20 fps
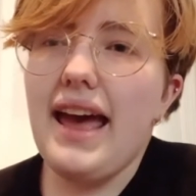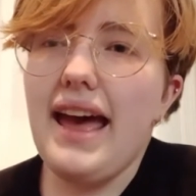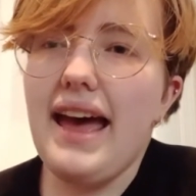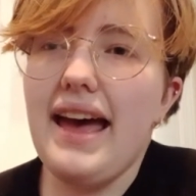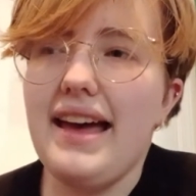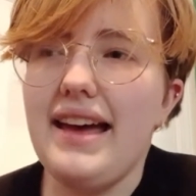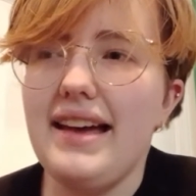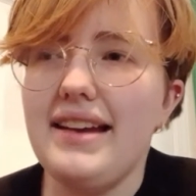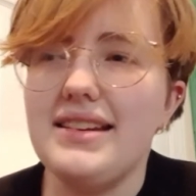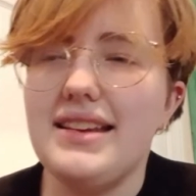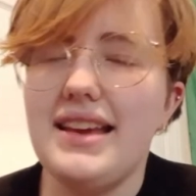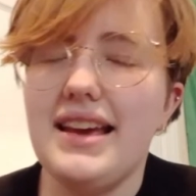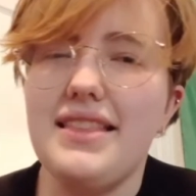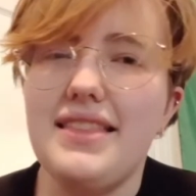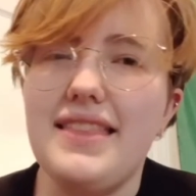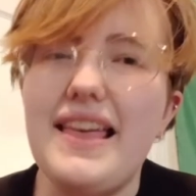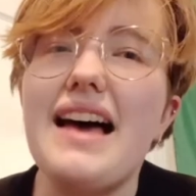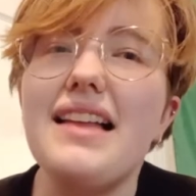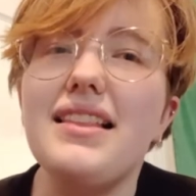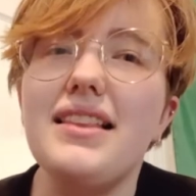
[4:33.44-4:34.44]
and get
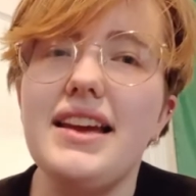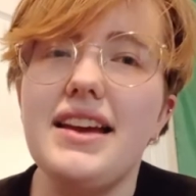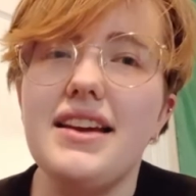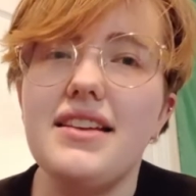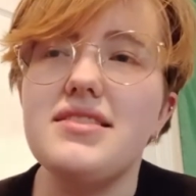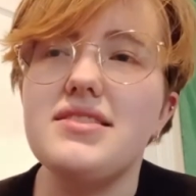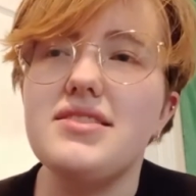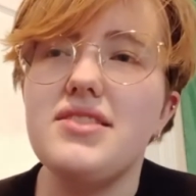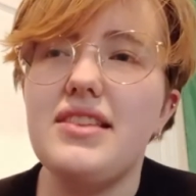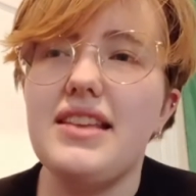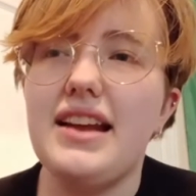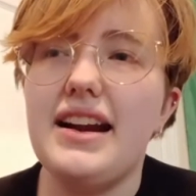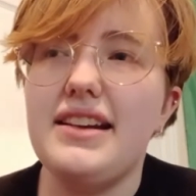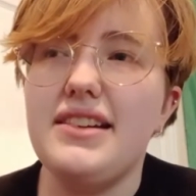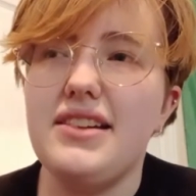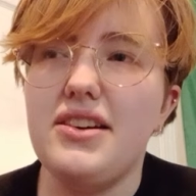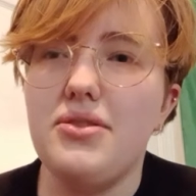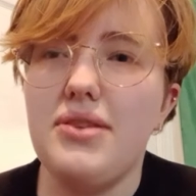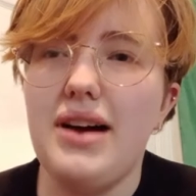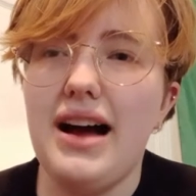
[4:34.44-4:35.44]
that length so that I
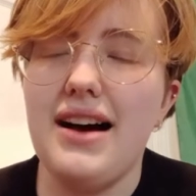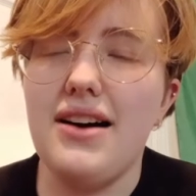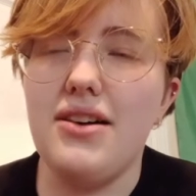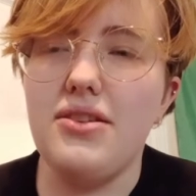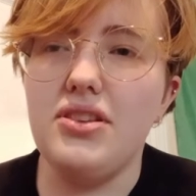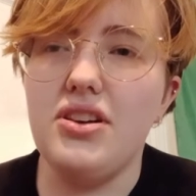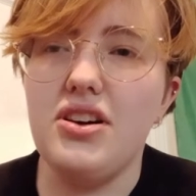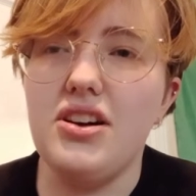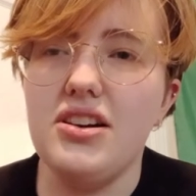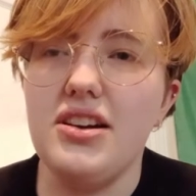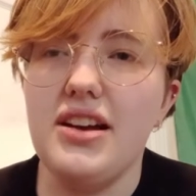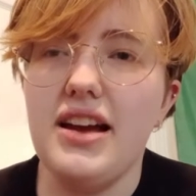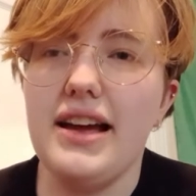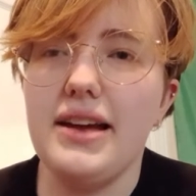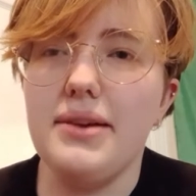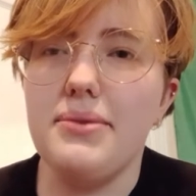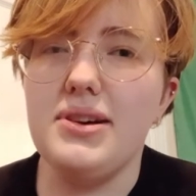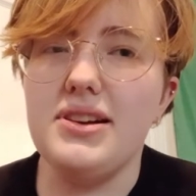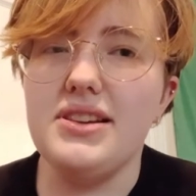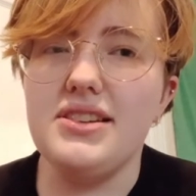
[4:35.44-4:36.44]
know how long
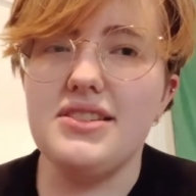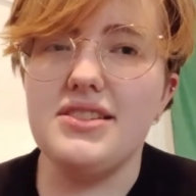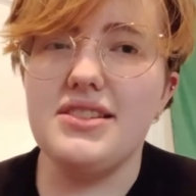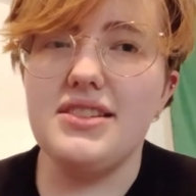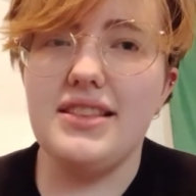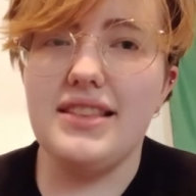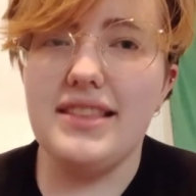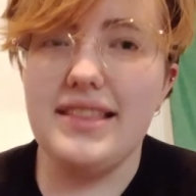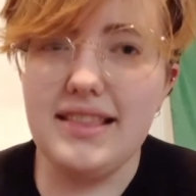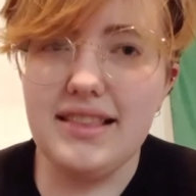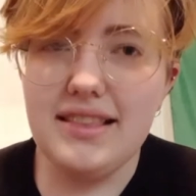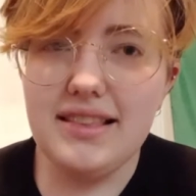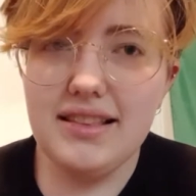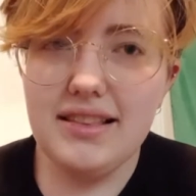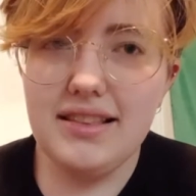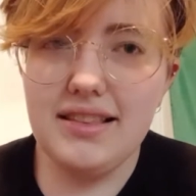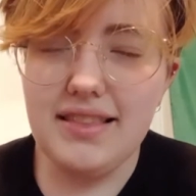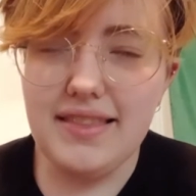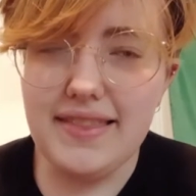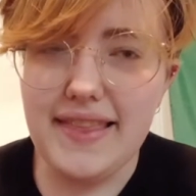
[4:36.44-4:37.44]
I want
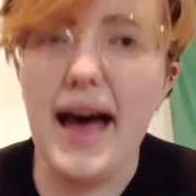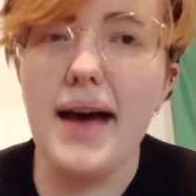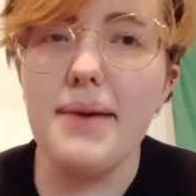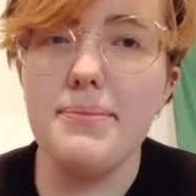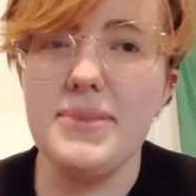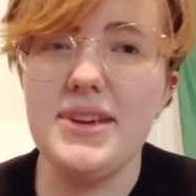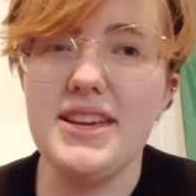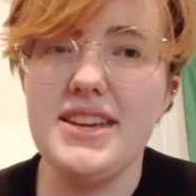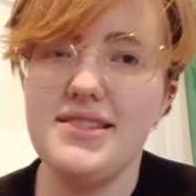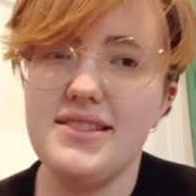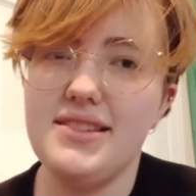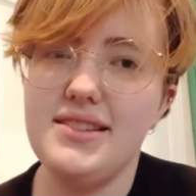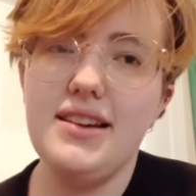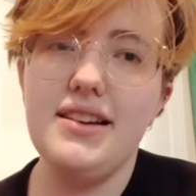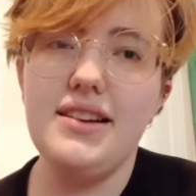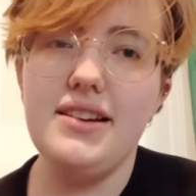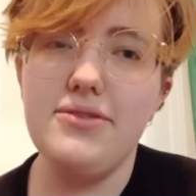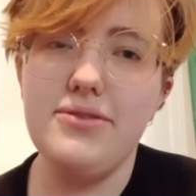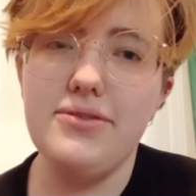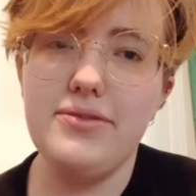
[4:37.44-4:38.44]
that piece
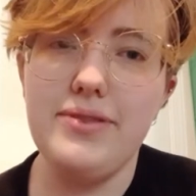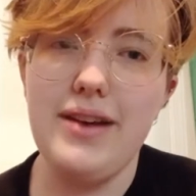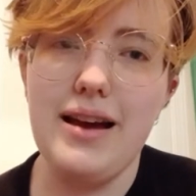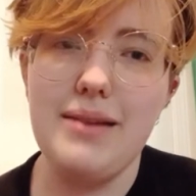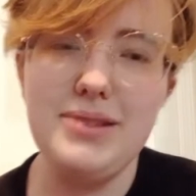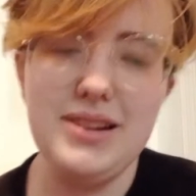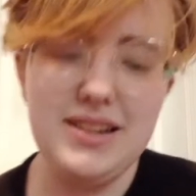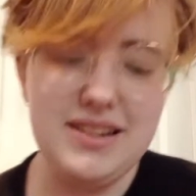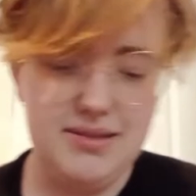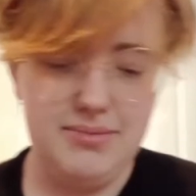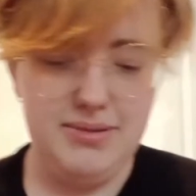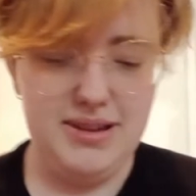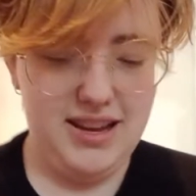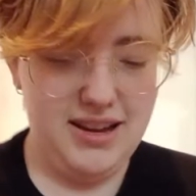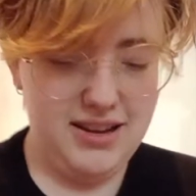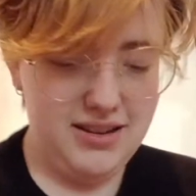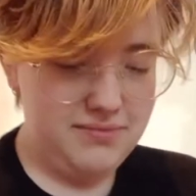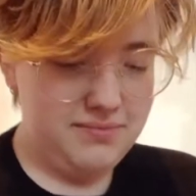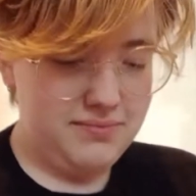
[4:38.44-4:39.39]
of fabric to be.